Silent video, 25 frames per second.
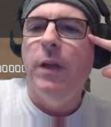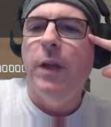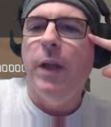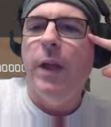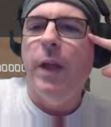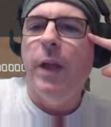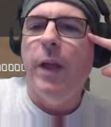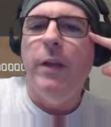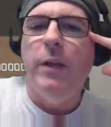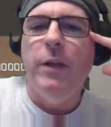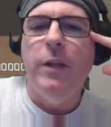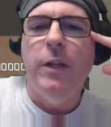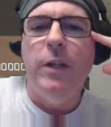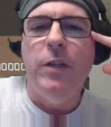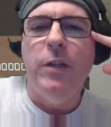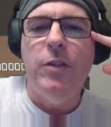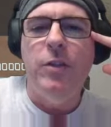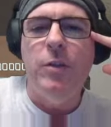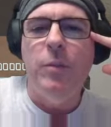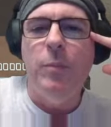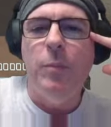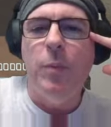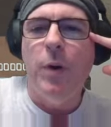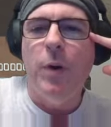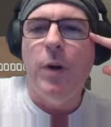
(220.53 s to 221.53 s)
And
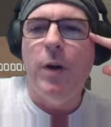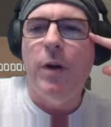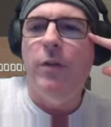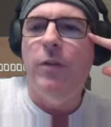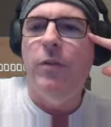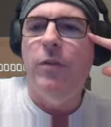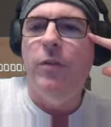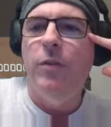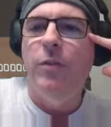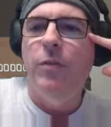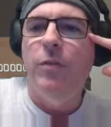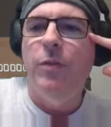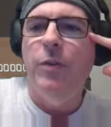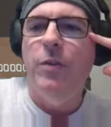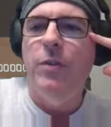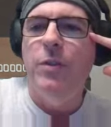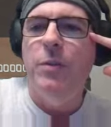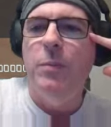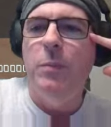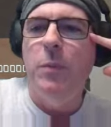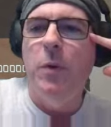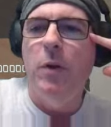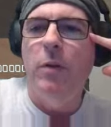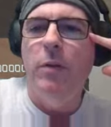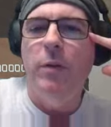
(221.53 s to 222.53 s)
kitchen parts for
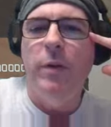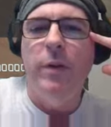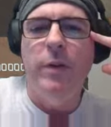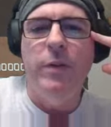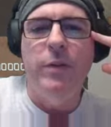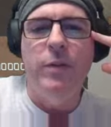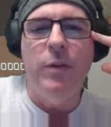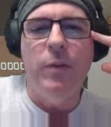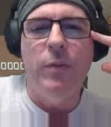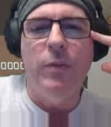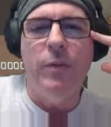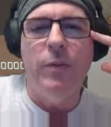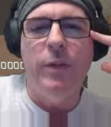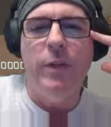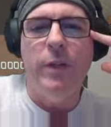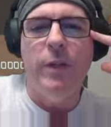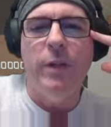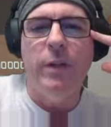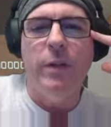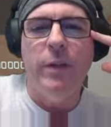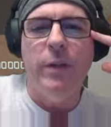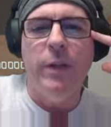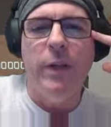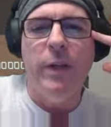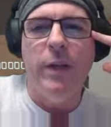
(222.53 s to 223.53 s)
small grids only.
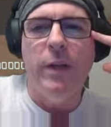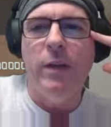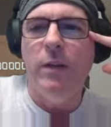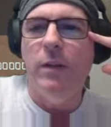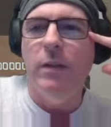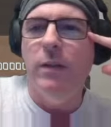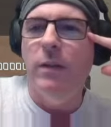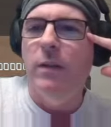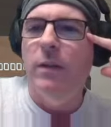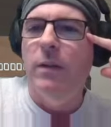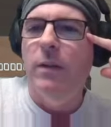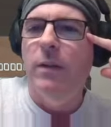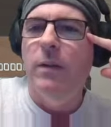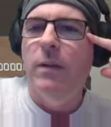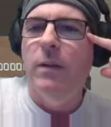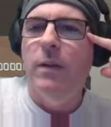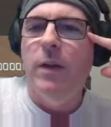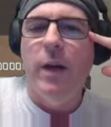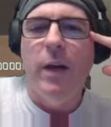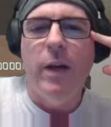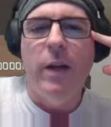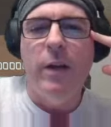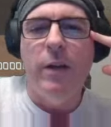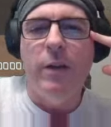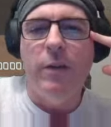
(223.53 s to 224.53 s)
Yeah, I
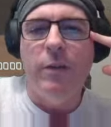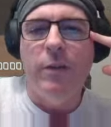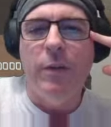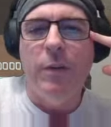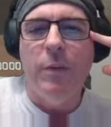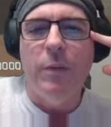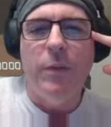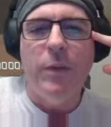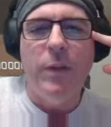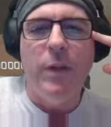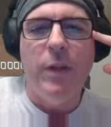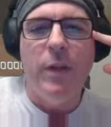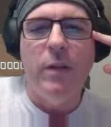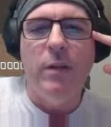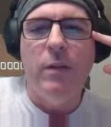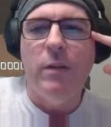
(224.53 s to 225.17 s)
don't agree with that.